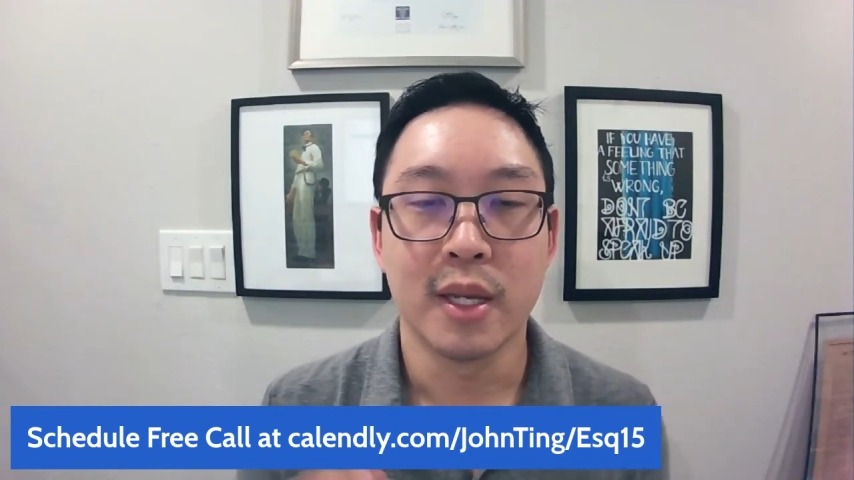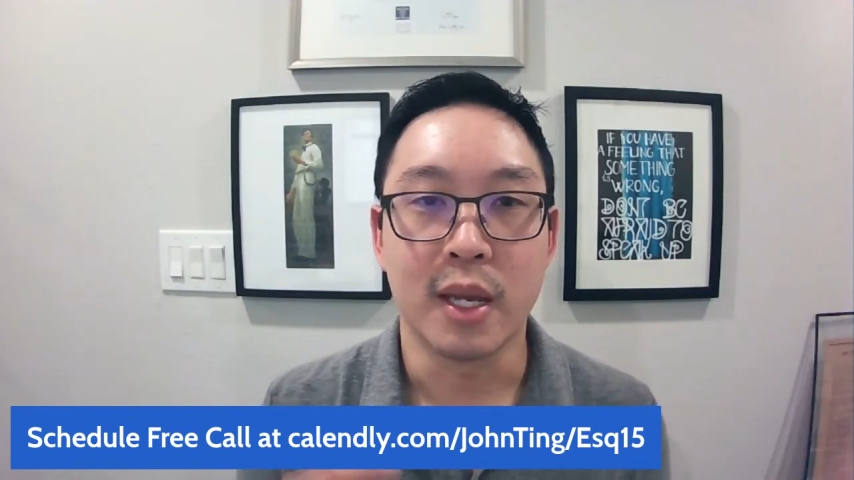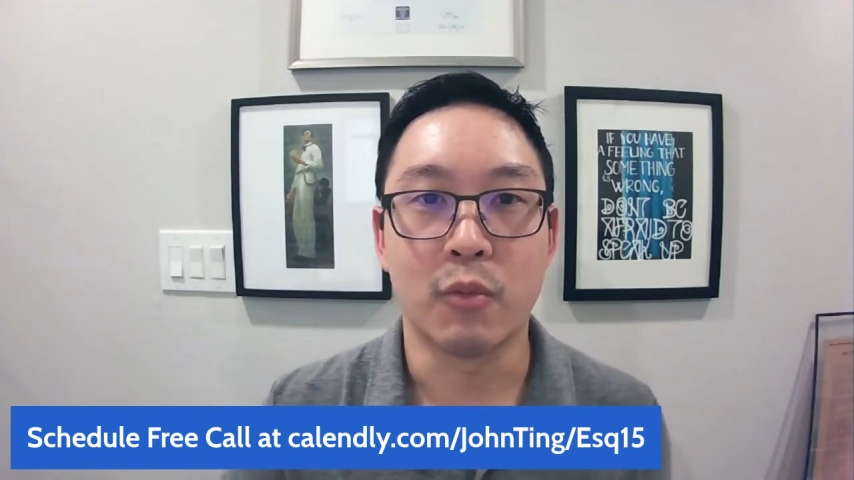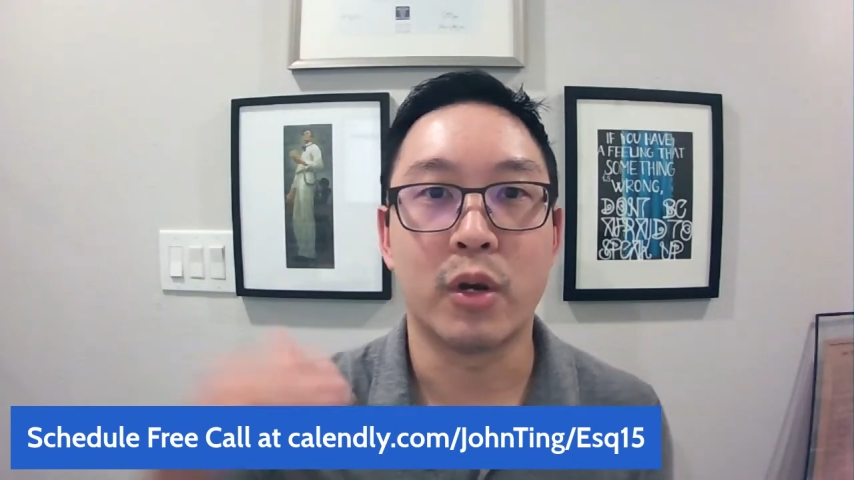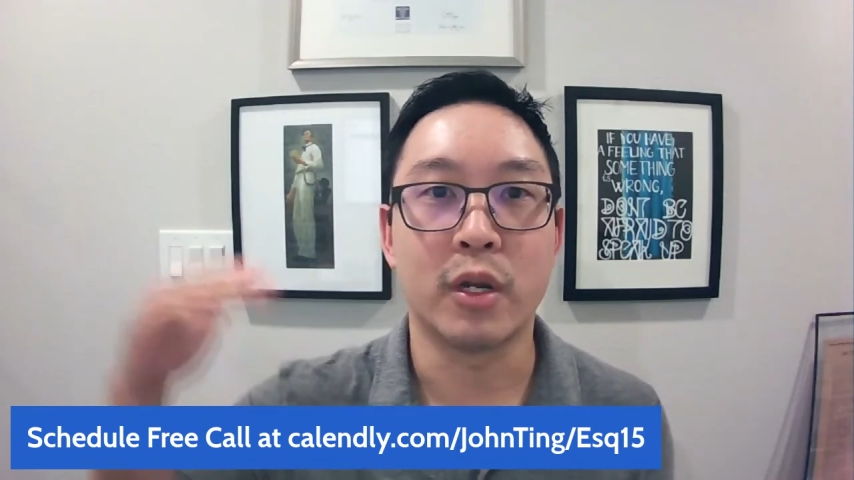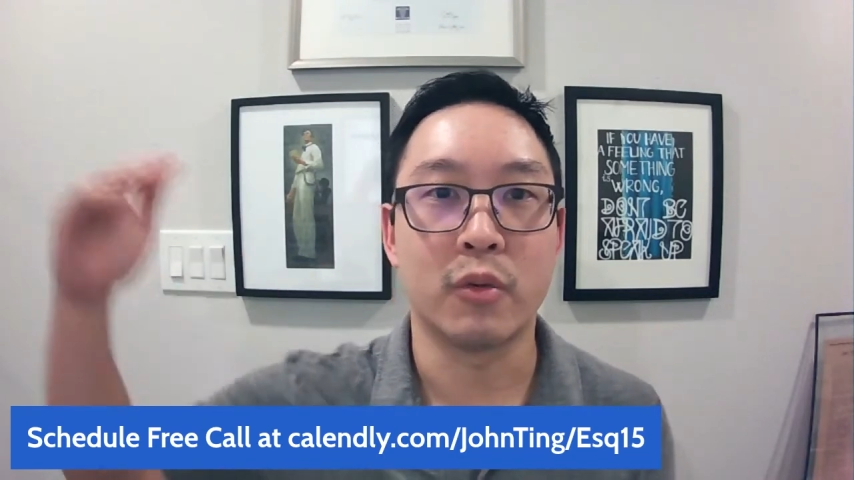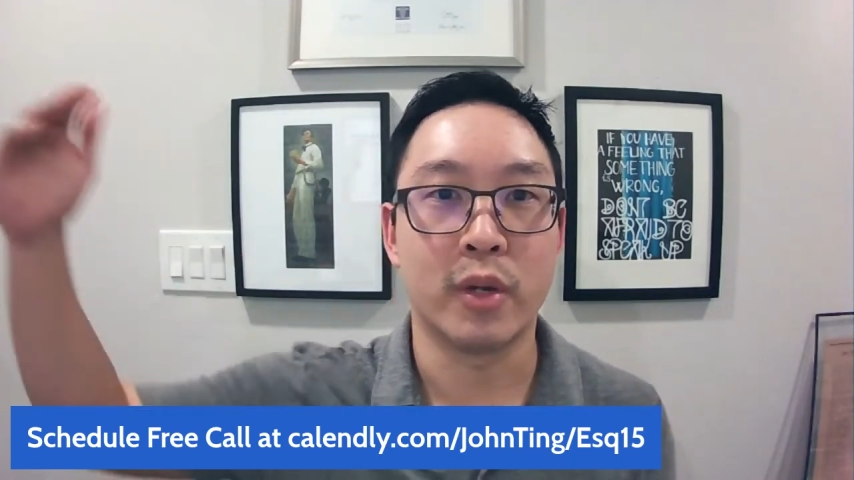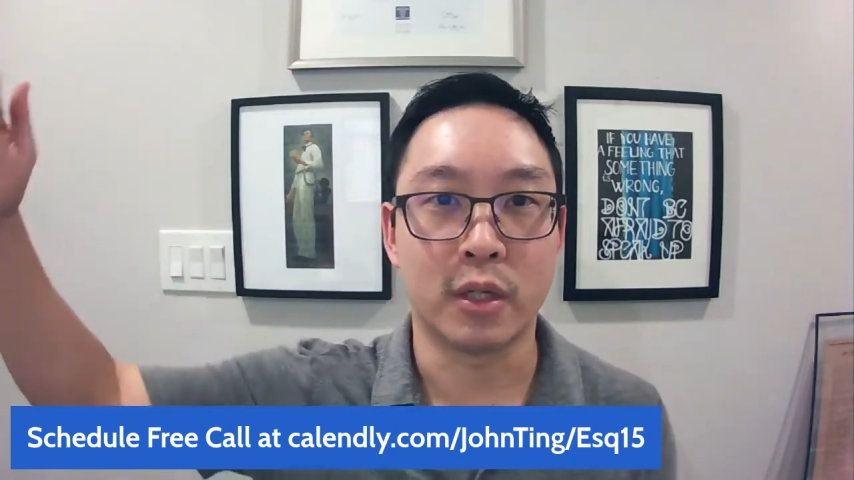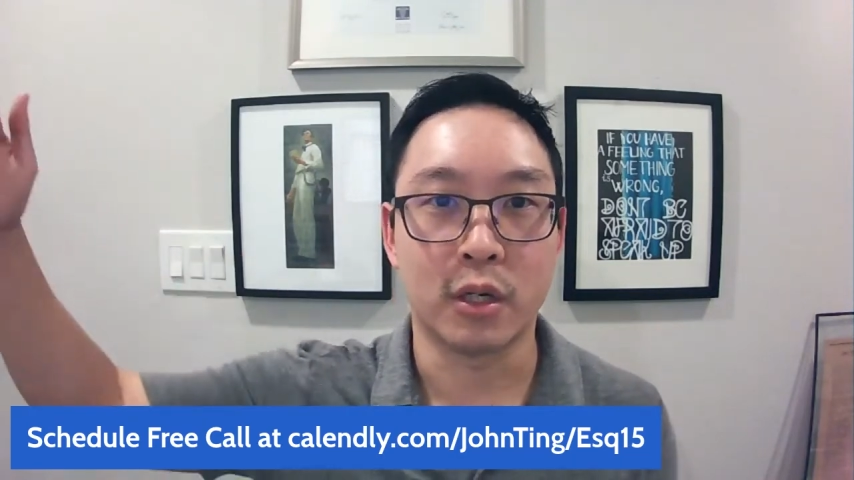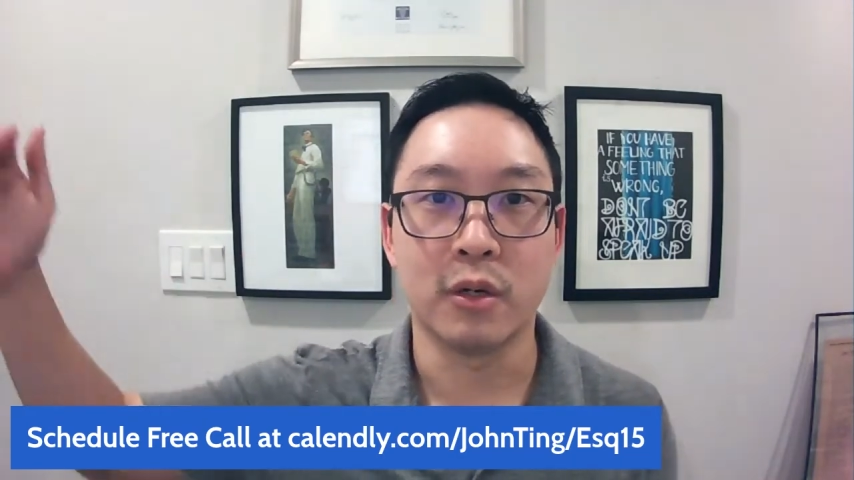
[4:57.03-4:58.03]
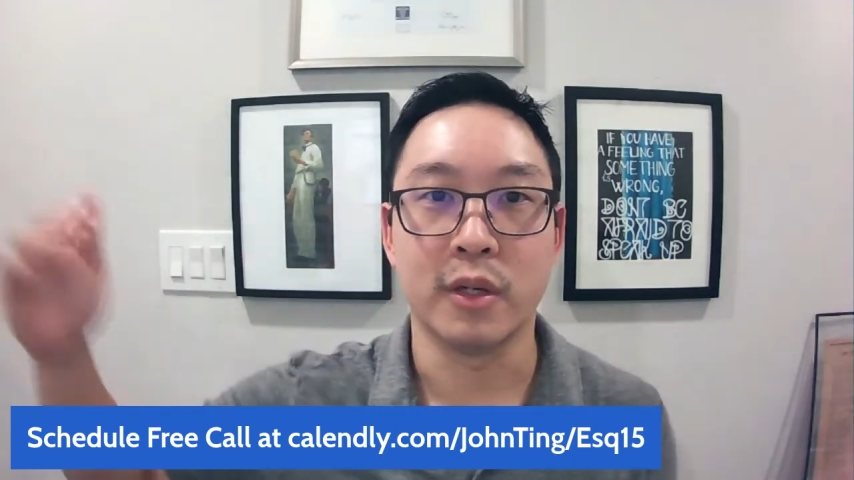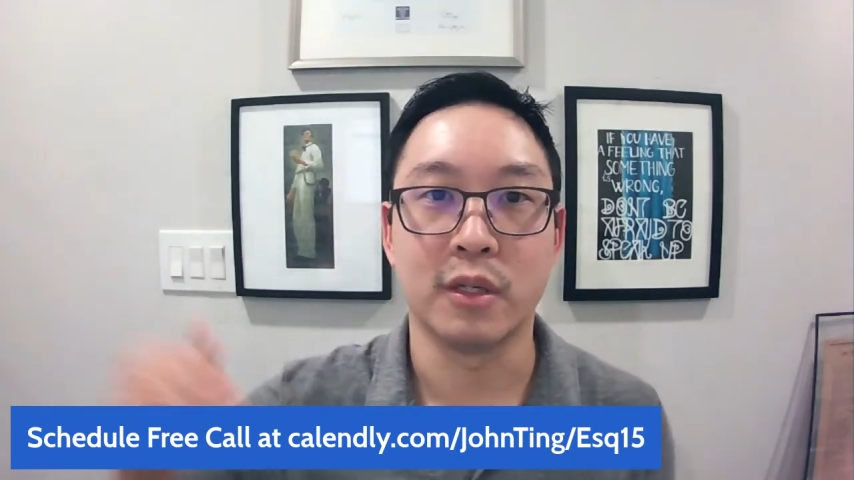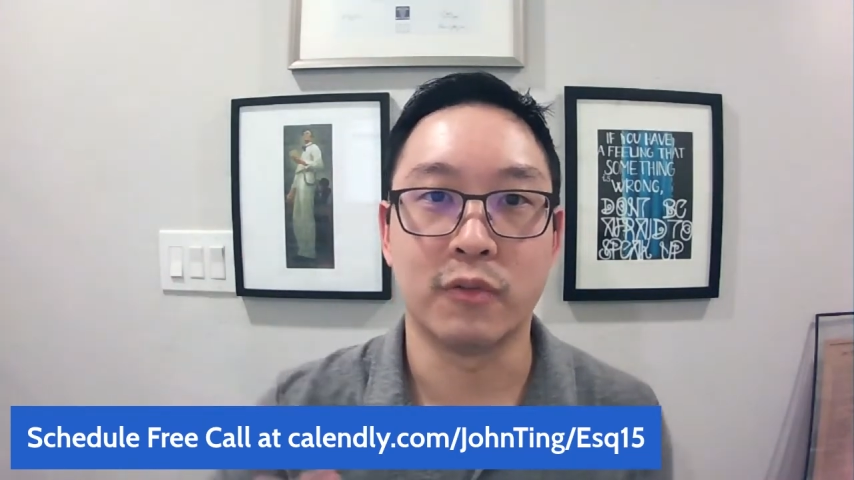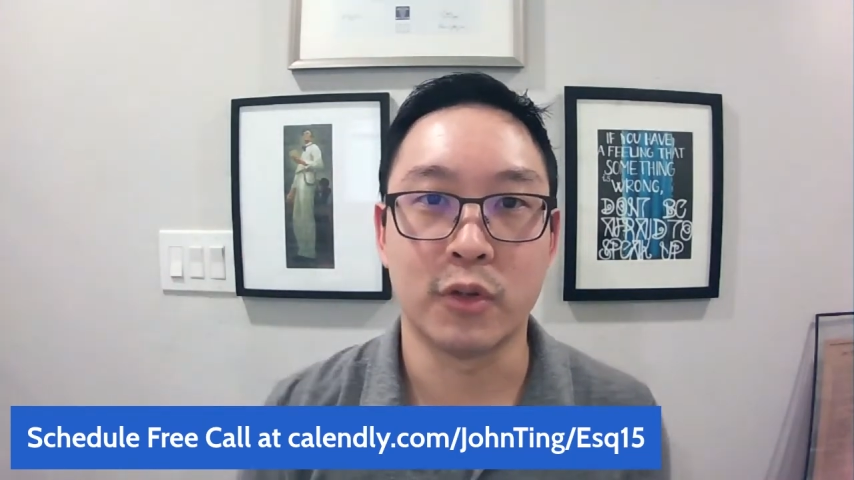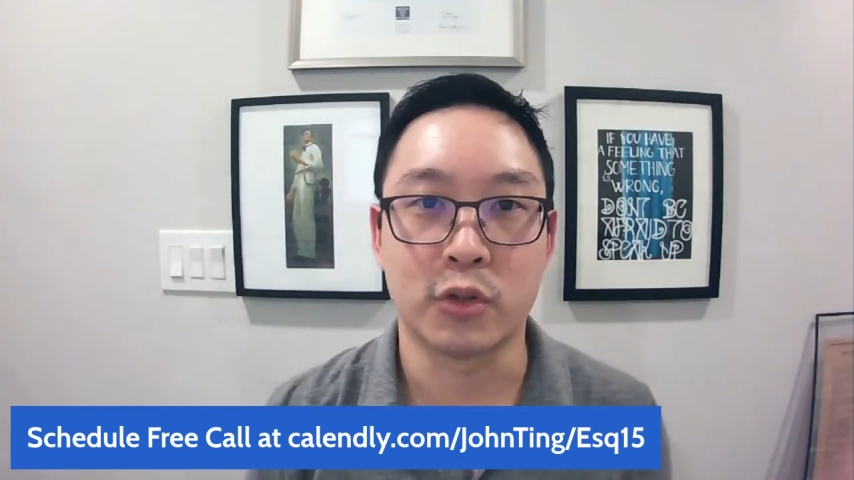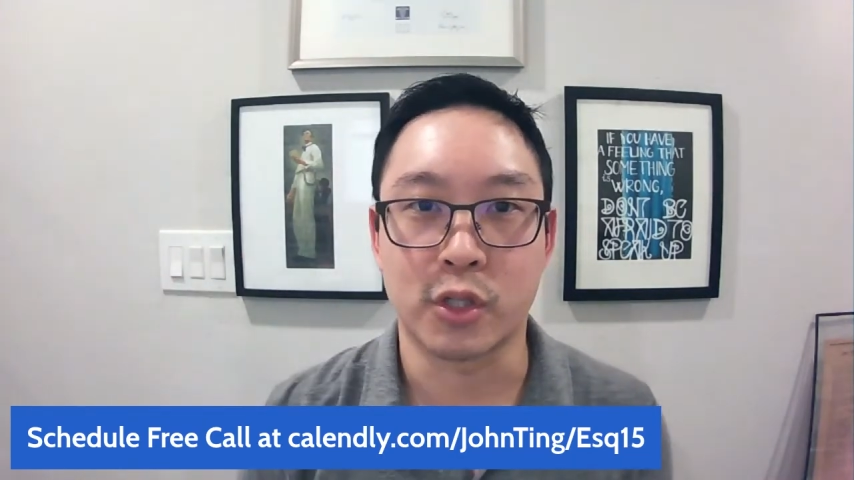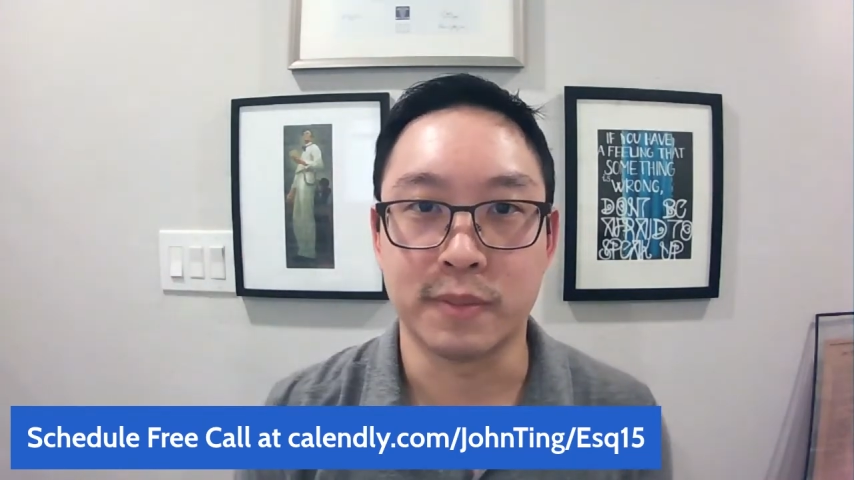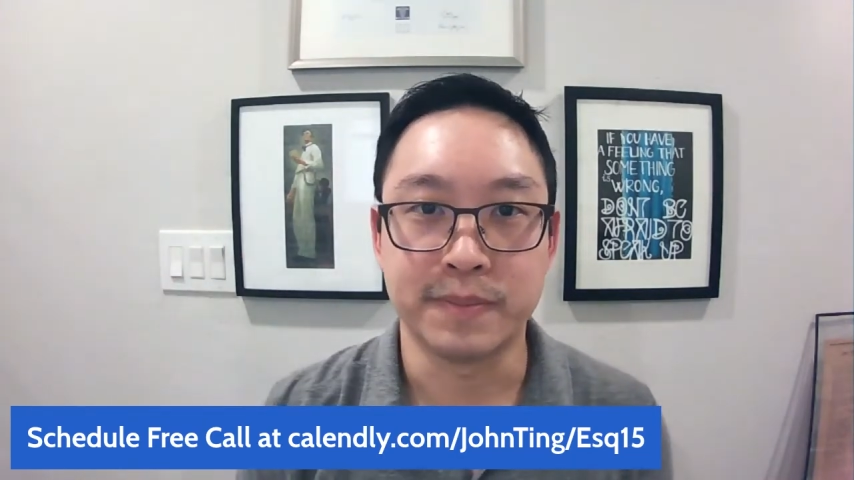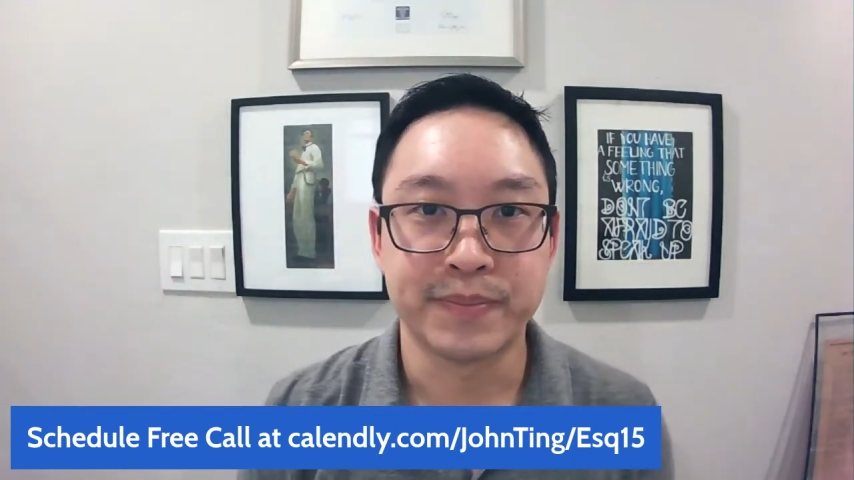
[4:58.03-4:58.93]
and where you want to go in the future.